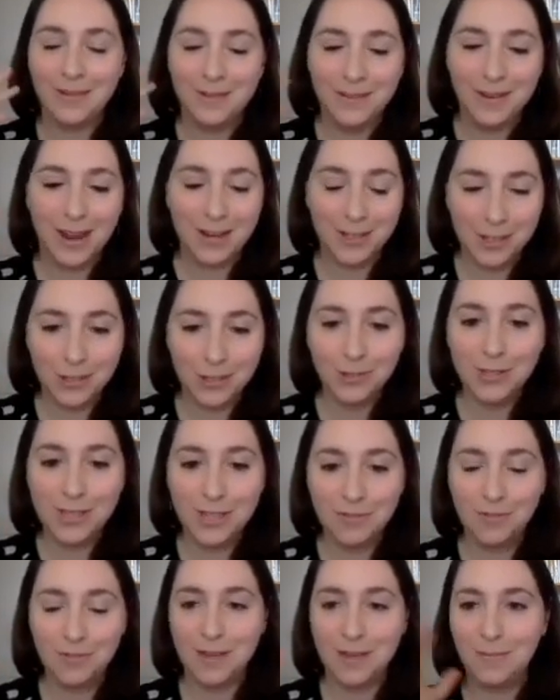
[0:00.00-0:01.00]
not
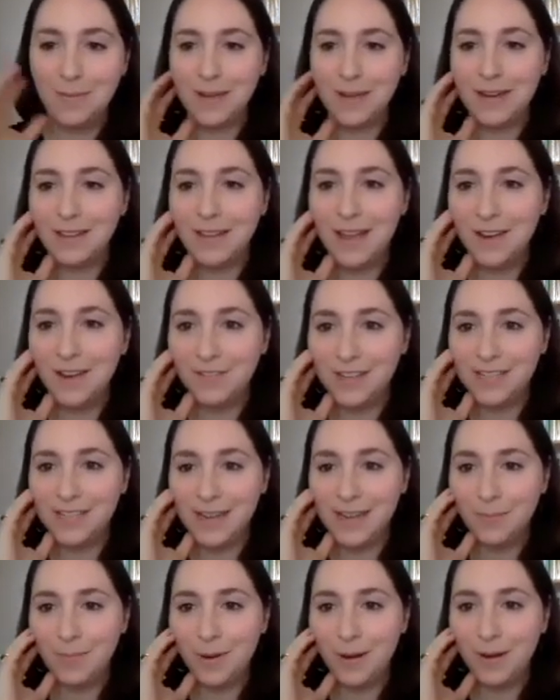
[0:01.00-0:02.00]
exclusively, but a lot of
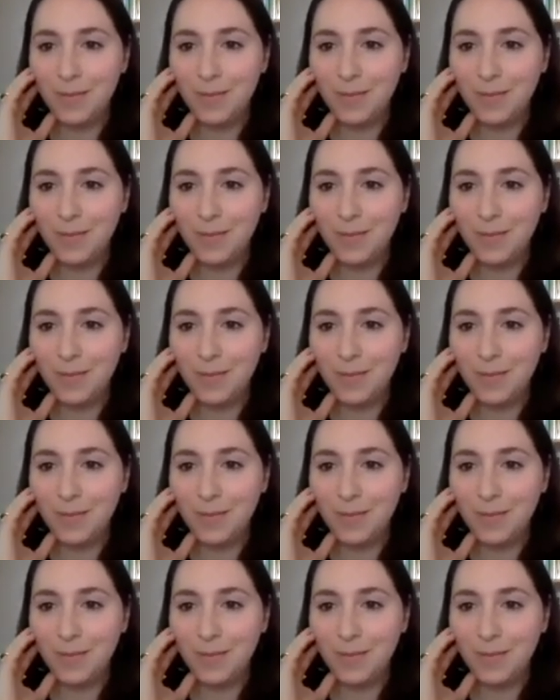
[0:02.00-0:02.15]
contemporary